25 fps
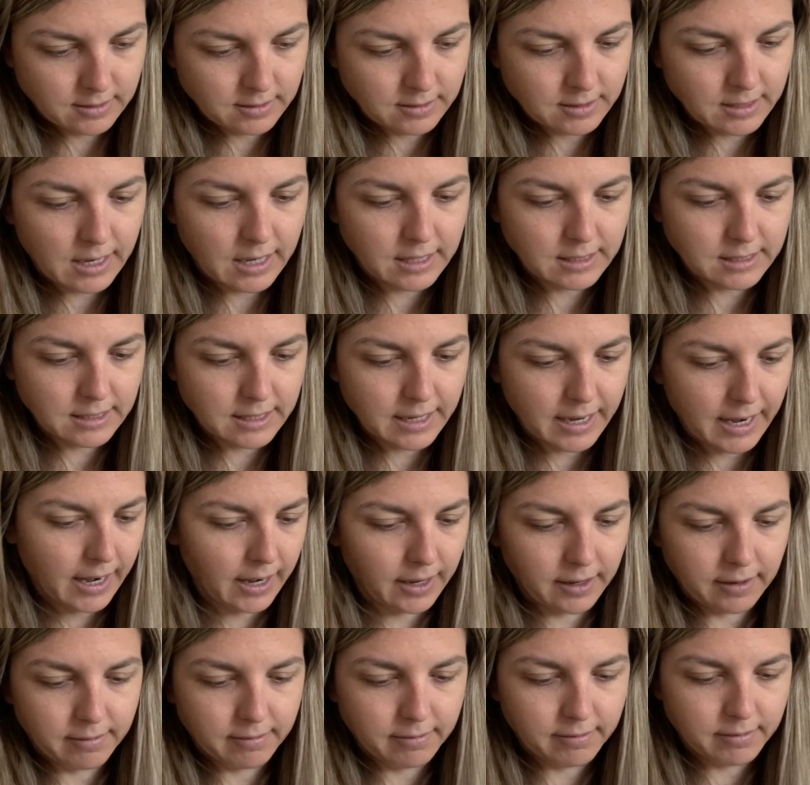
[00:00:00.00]
Not
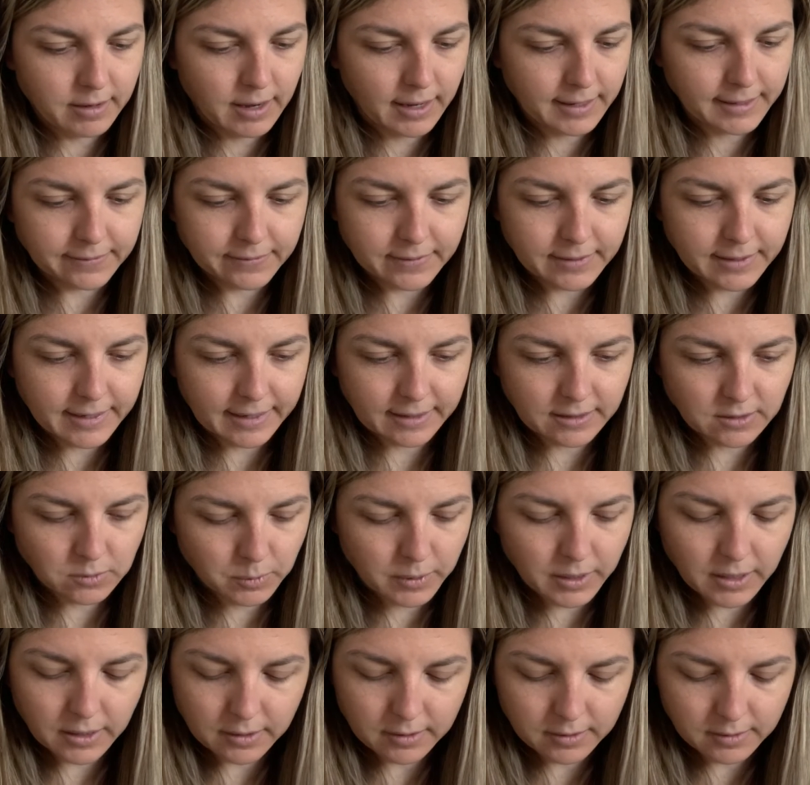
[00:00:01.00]
today, not even next
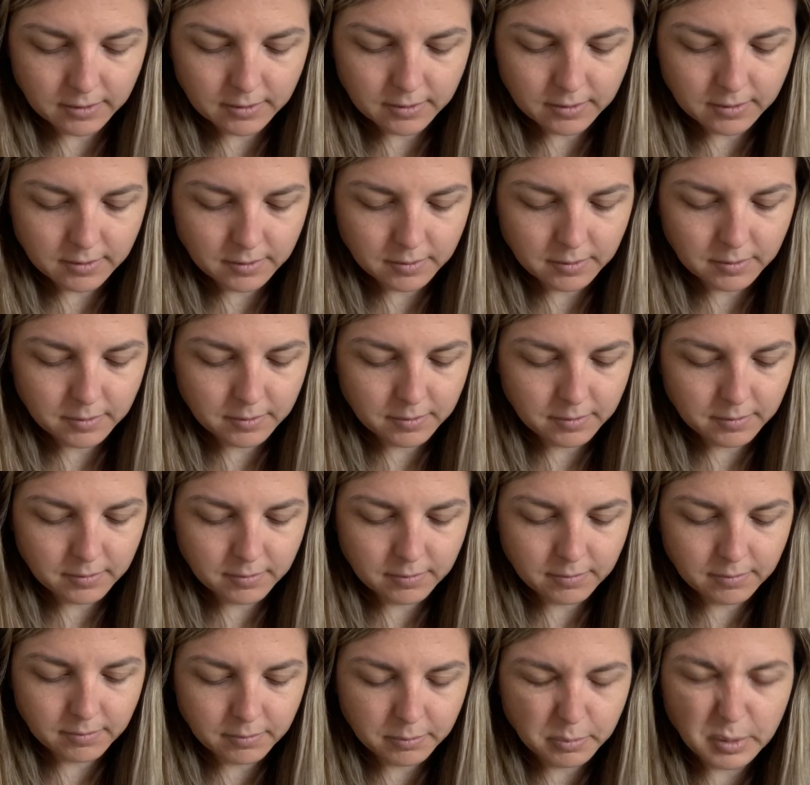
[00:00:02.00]
week,
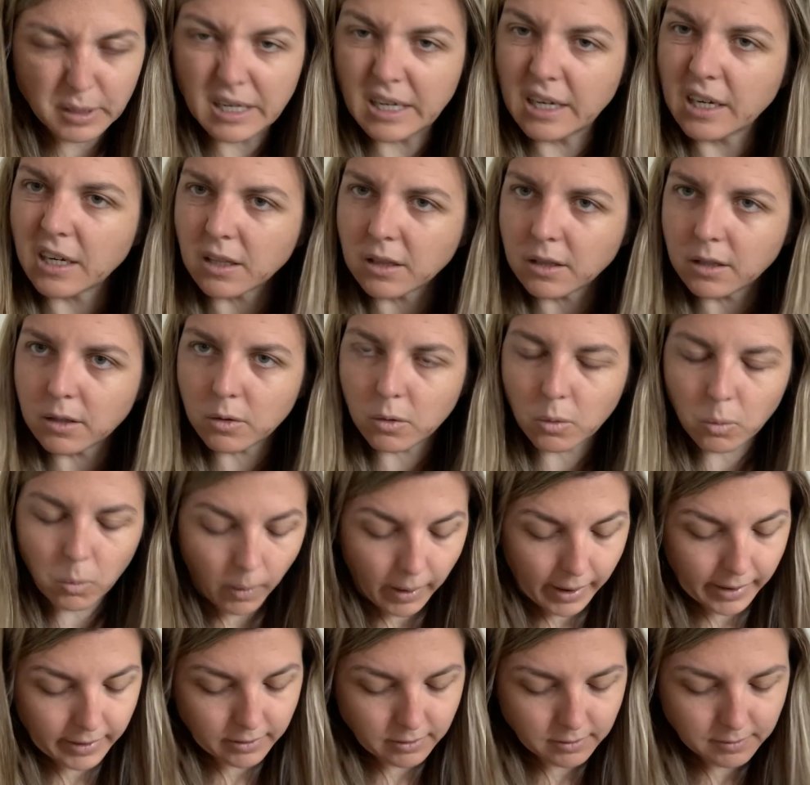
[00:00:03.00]
but in a little
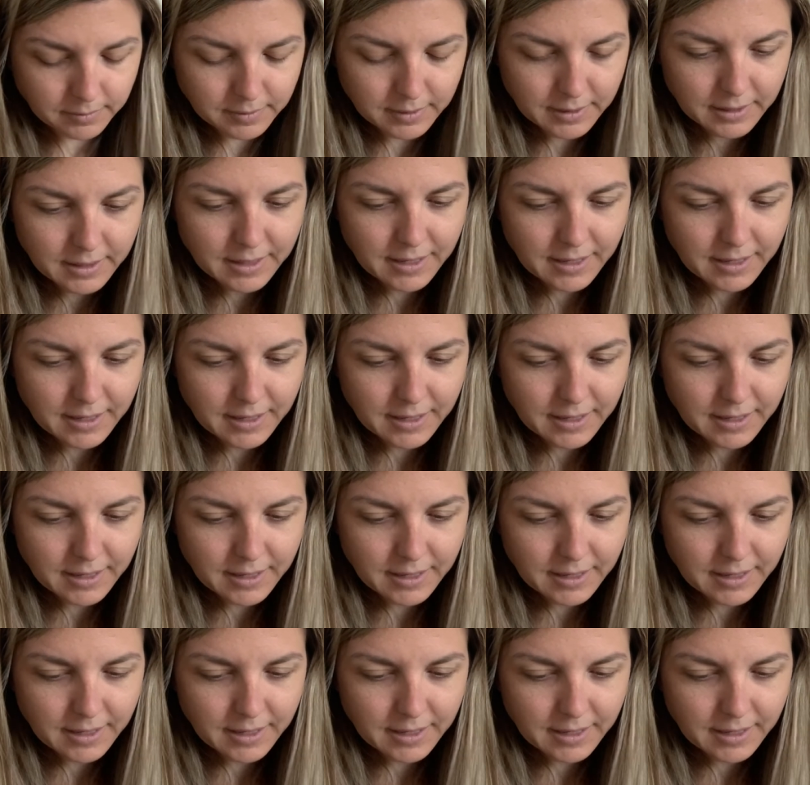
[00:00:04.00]
while.